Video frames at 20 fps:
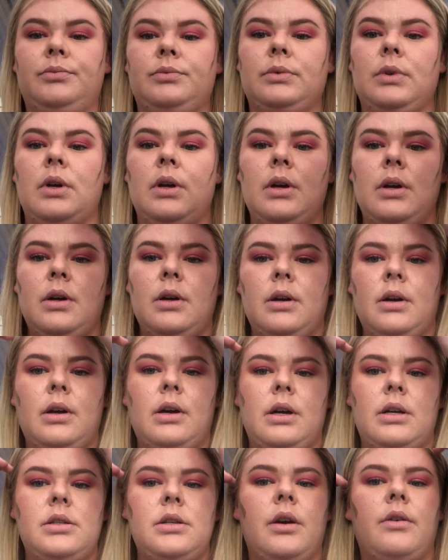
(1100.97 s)

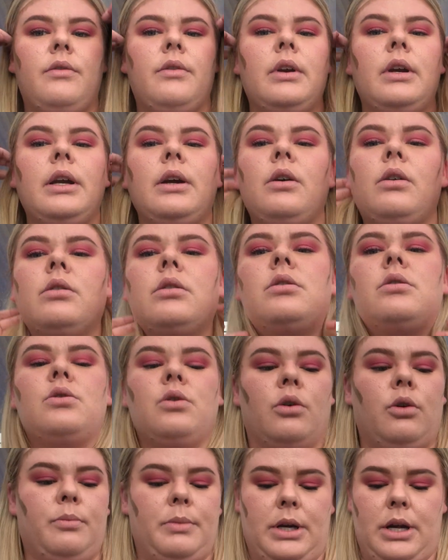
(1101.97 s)
I don't really
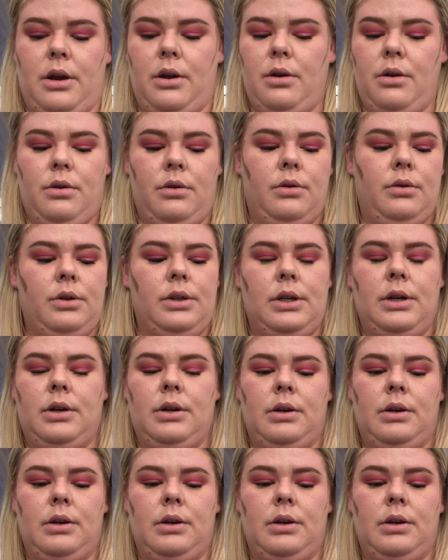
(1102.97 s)
contour my nose.